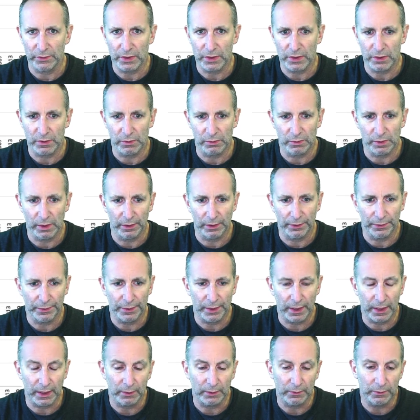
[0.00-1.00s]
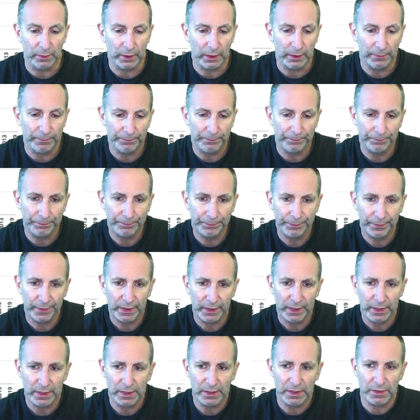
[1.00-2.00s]
Is it a real thing? Well,
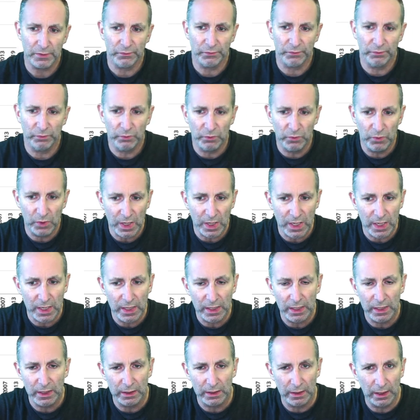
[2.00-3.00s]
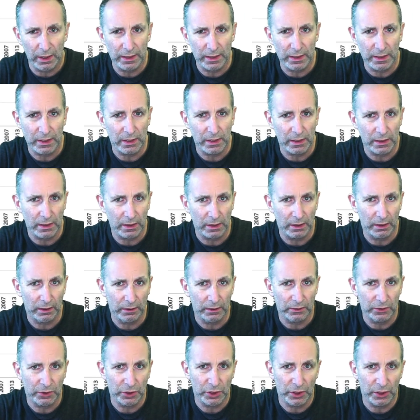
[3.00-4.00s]
here's a really nice
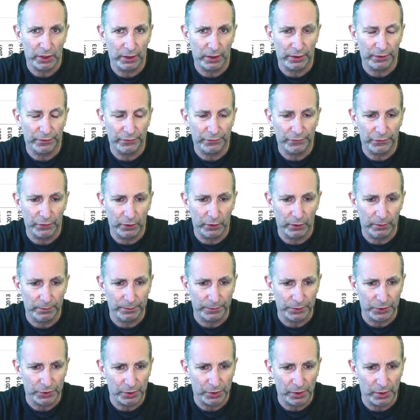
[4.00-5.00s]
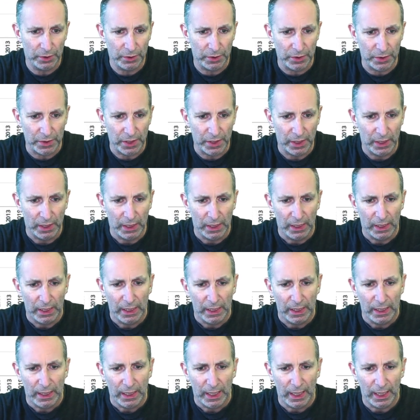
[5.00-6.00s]
chart from Schroders.
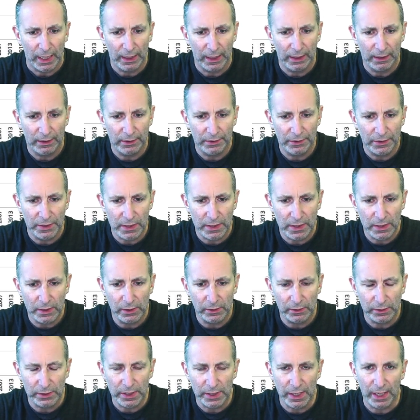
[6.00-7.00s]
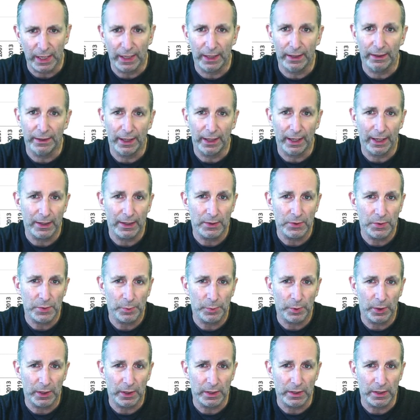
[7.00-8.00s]
And this looks at house
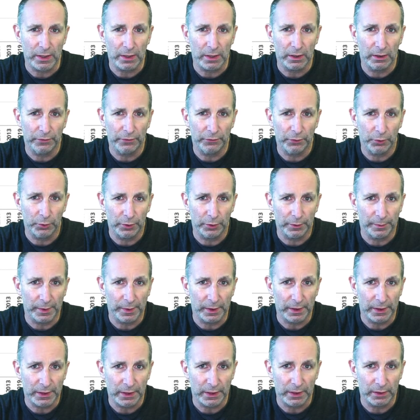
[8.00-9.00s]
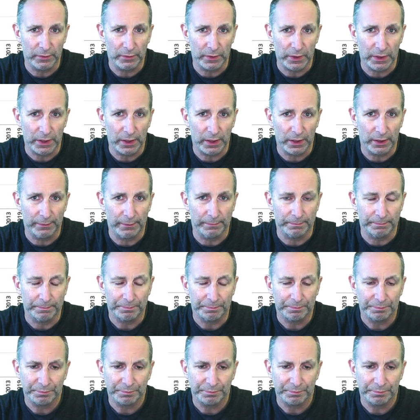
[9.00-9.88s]
price affordability over time.